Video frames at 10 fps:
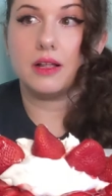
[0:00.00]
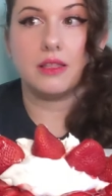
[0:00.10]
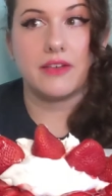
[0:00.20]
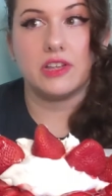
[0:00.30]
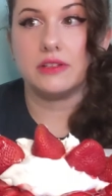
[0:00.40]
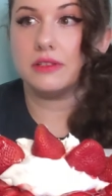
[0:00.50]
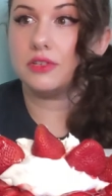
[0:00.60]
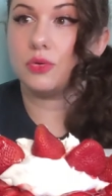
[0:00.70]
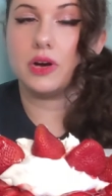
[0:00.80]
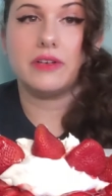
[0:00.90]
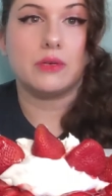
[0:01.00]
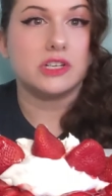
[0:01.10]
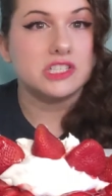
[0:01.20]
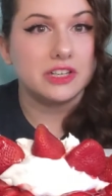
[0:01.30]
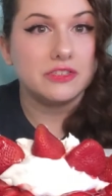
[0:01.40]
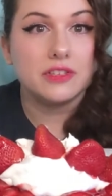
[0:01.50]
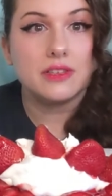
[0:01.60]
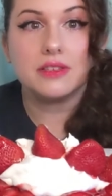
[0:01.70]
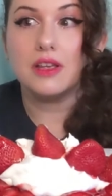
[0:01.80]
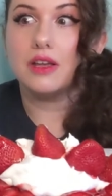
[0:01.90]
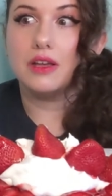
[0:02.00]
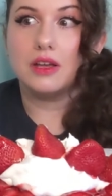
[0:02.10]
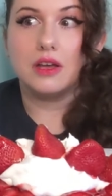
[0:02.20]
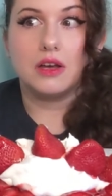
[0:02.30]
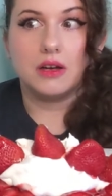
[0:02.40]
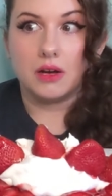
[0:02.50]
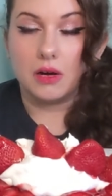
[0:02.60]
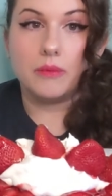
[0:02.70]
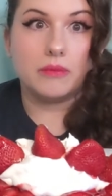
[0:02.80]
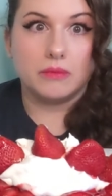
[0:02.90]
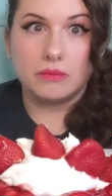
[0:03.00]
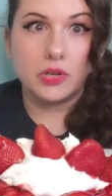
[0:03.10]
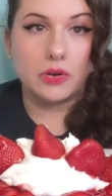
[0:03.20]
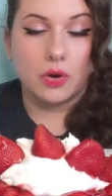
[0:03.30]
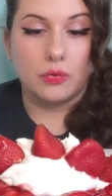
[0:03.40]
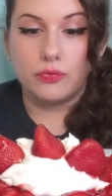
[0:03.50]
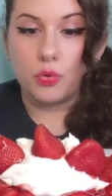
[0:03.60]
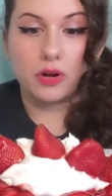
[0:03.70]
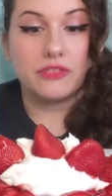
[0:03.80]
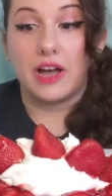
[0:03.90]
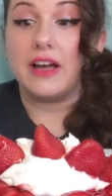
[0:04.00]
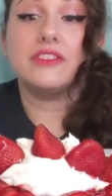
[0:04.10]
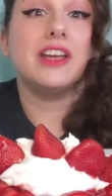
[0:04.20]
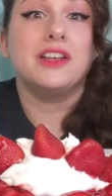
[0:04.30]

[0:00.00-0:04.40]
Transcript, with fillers: 11 to 12 hour shifts, you know, four or five